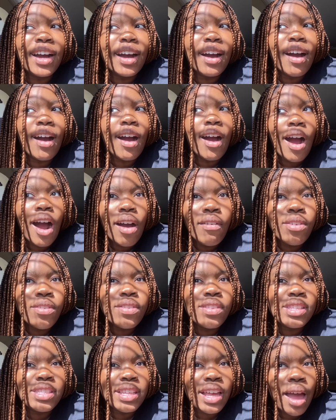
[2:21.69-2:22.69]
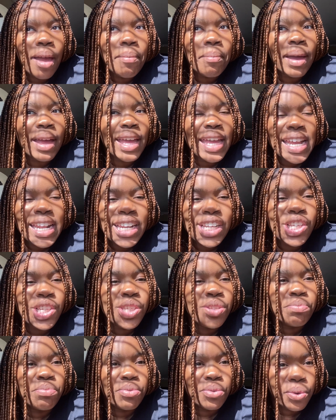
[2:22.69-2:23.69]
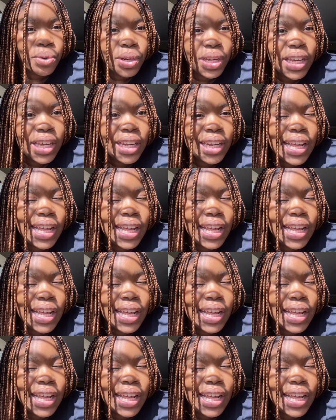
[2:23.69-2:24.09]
uh, half of the time my English is broken.